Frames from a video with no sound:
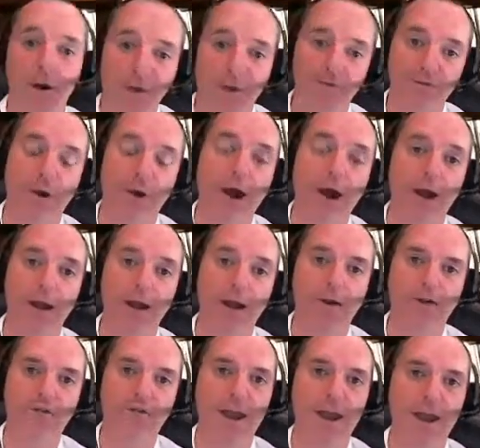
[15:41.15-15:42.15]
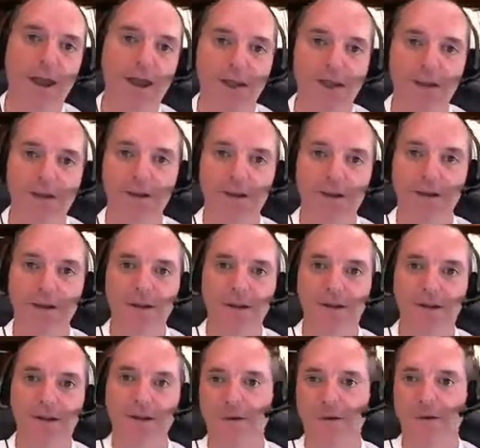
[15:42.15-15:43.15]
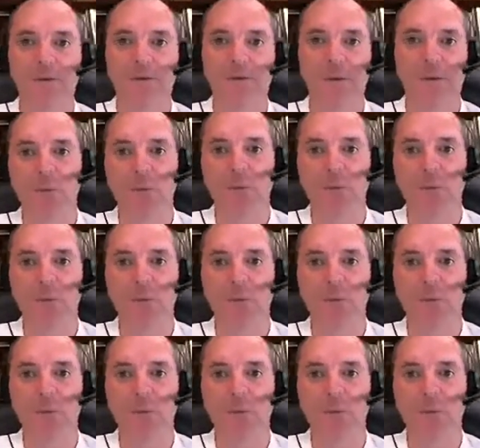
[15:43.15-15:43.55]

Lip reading: I drag in, my